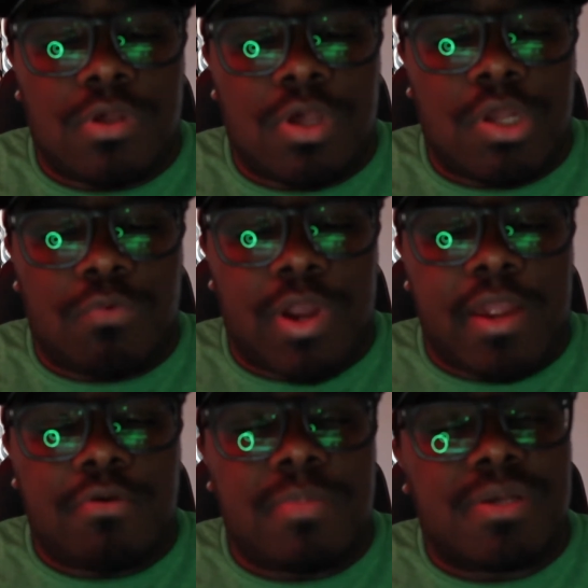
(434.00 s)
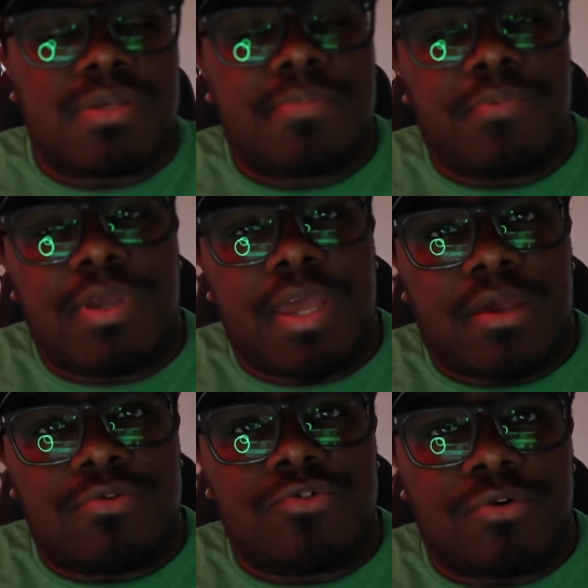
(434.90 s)
you know, we're angry about something we
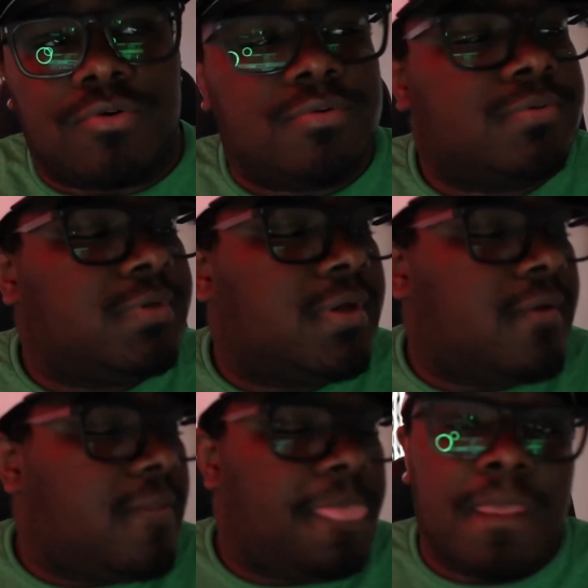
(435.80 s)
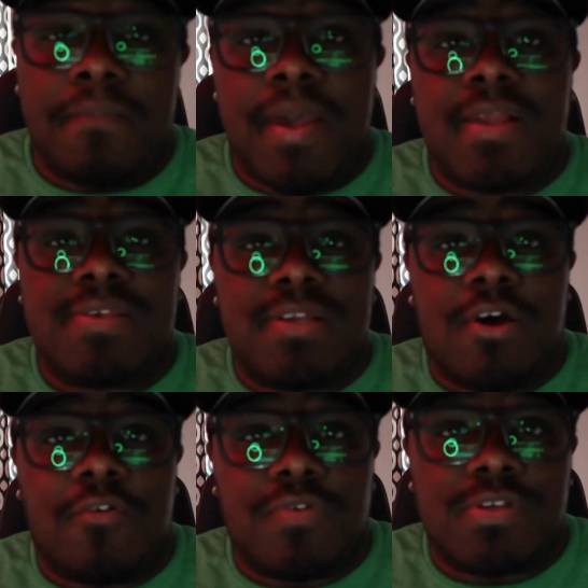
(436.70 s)
can't control. The man is in
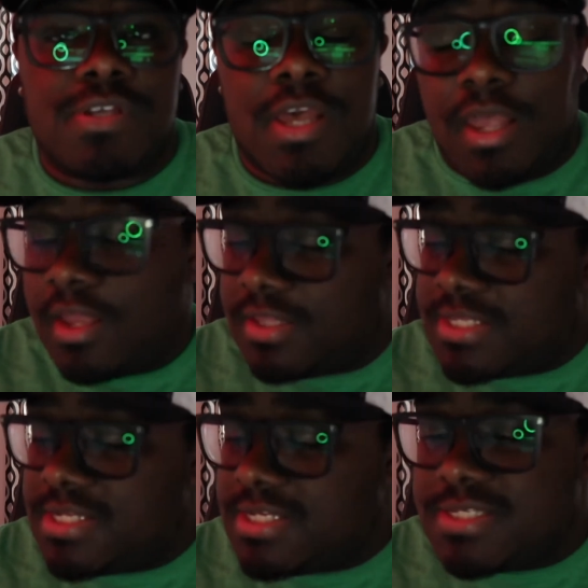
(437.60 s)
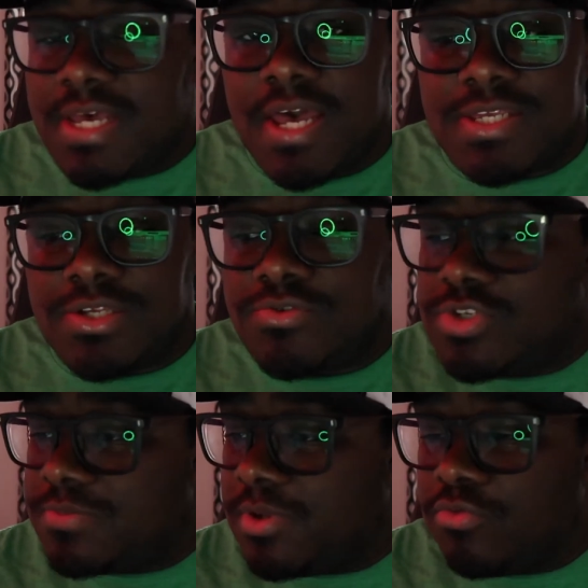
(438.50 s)
office, and unless he decides to do
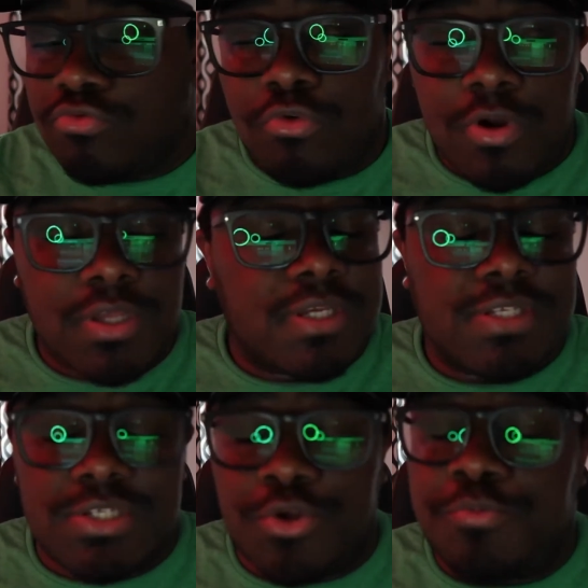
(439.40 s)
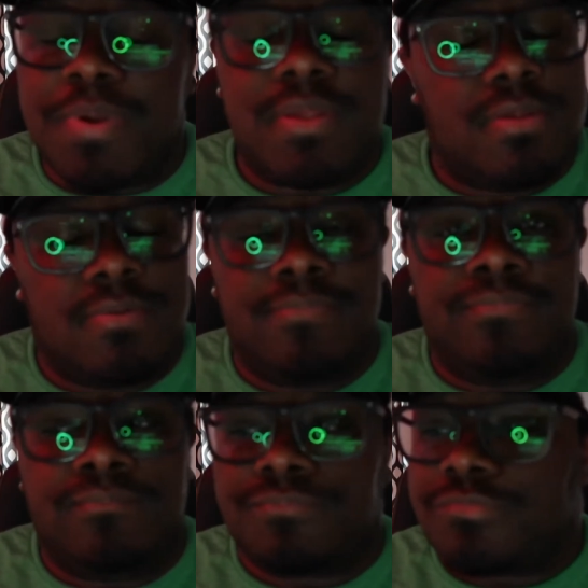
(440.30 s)
something royally stupid
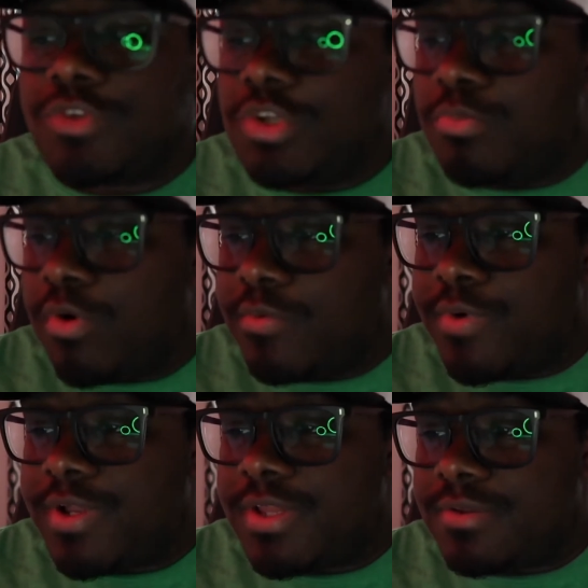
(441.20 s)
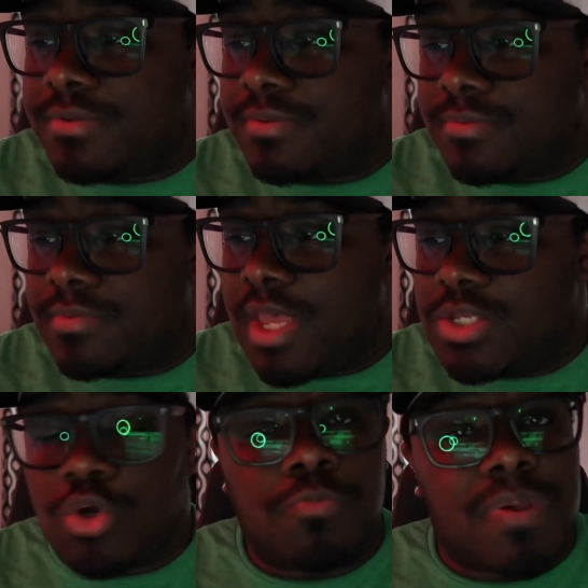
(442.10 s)
to the point where
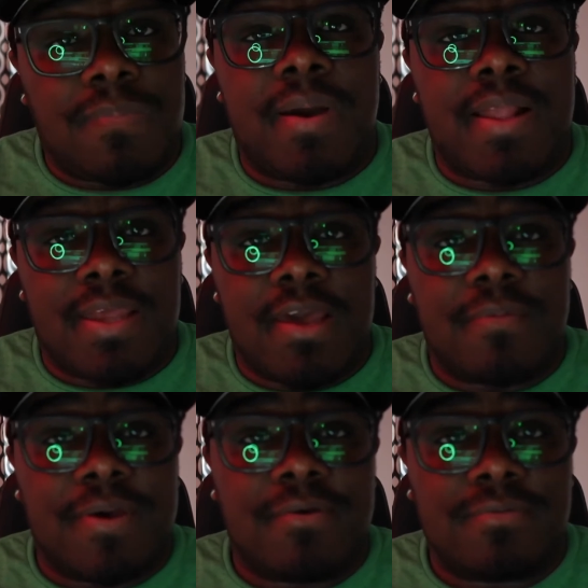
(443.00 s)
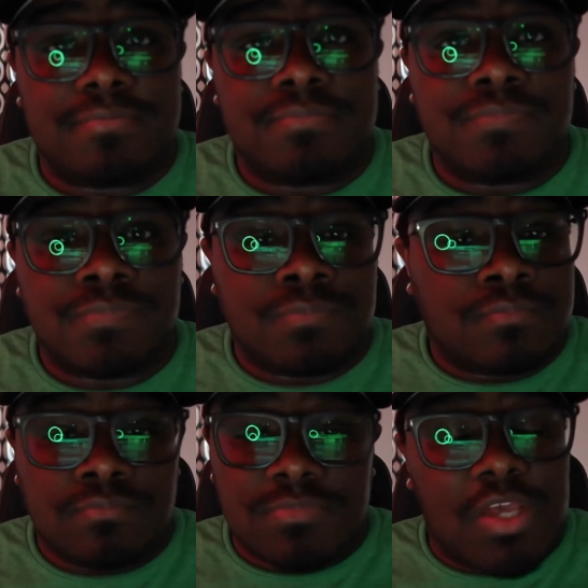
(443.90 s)
his own people got to kick him out,
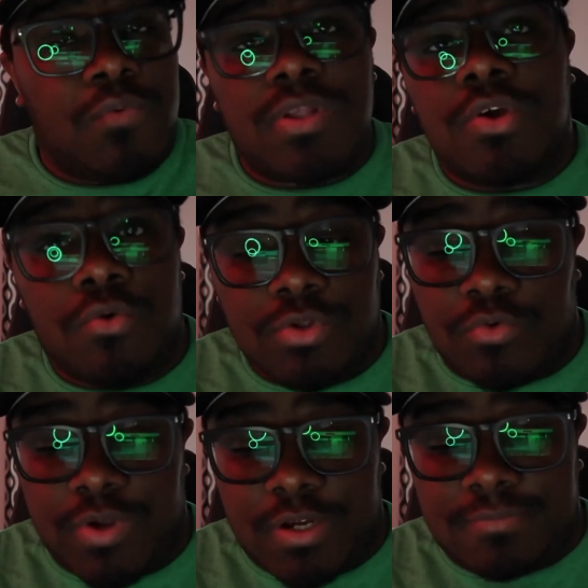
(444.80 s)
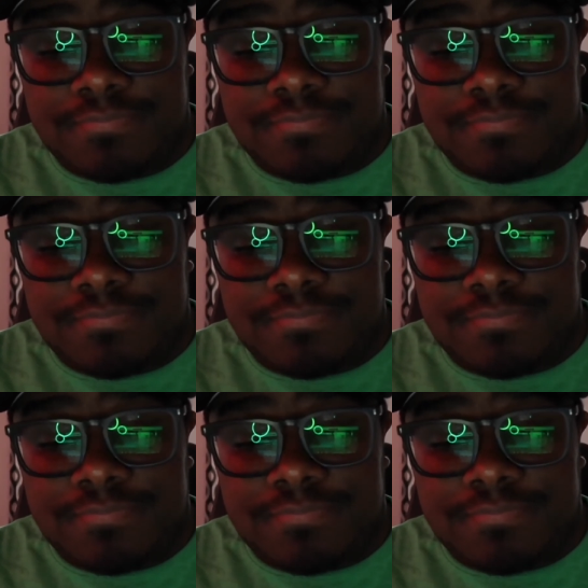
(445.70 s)
he wouldn't go nowhere.